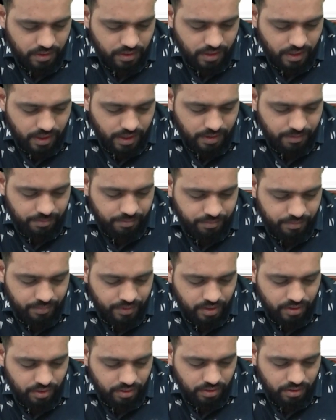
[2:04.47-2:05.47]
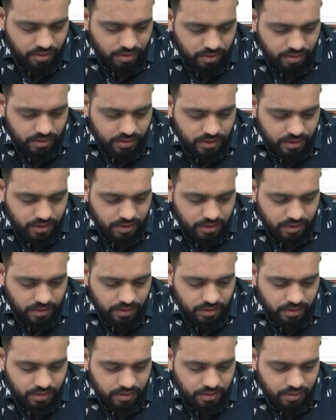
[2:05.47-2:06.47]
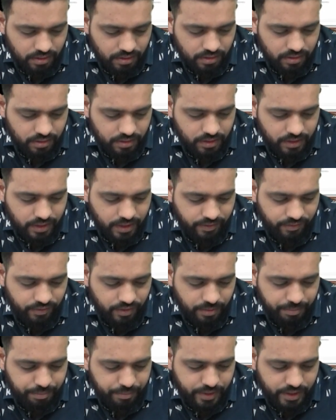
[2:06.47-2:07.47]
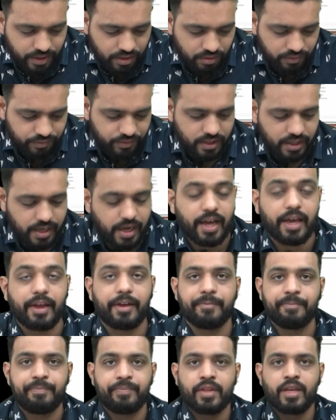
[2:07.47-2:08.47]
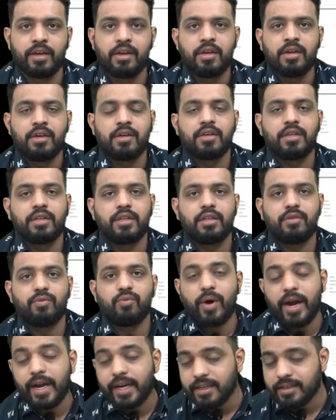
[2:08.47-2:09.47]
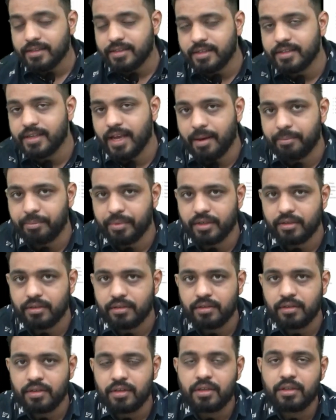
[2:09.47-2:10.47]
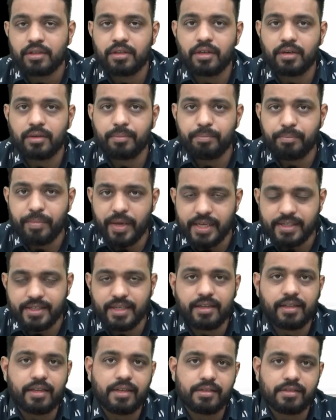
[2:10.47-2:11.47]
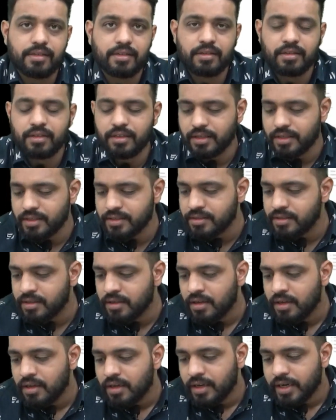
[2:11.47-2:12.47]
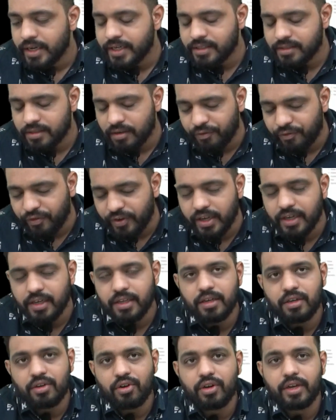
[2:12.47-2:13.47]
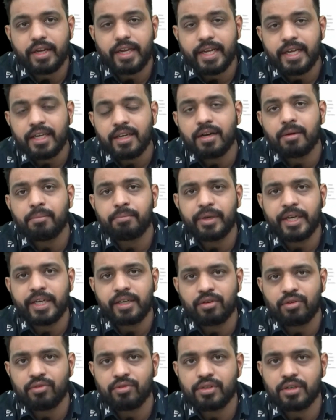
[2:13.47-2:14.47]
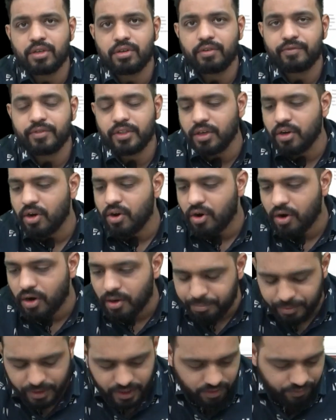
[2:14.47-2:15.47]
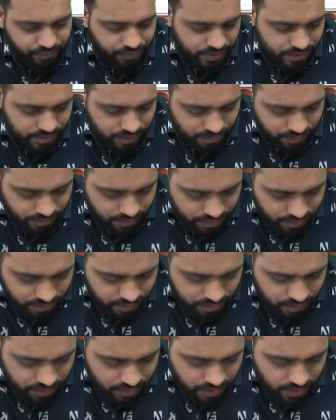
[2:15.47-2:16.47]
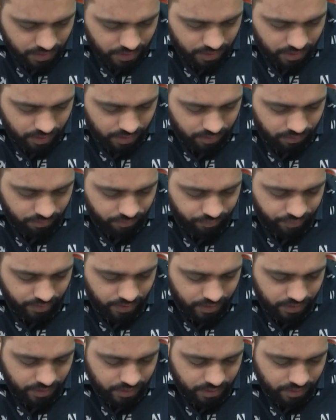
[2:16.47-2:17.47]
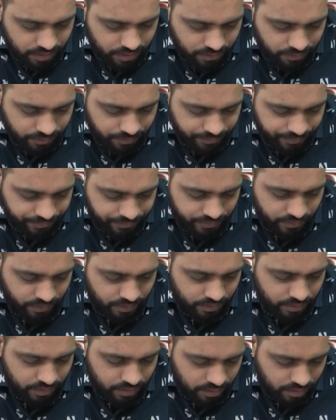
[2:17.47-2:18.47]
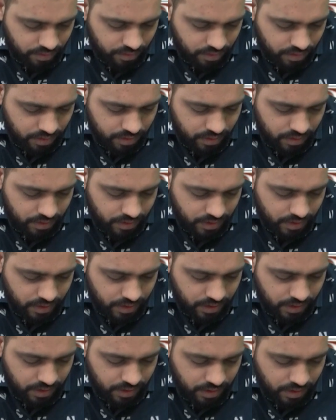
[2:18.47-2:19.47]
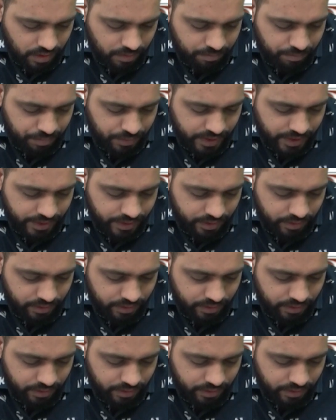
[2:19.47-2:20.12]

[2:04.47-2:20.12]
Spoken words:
embryological development of the eye. Why does this happen? The basic reason is it's a failure or incomplete closure of the optic fissure. Again, failure or incomplete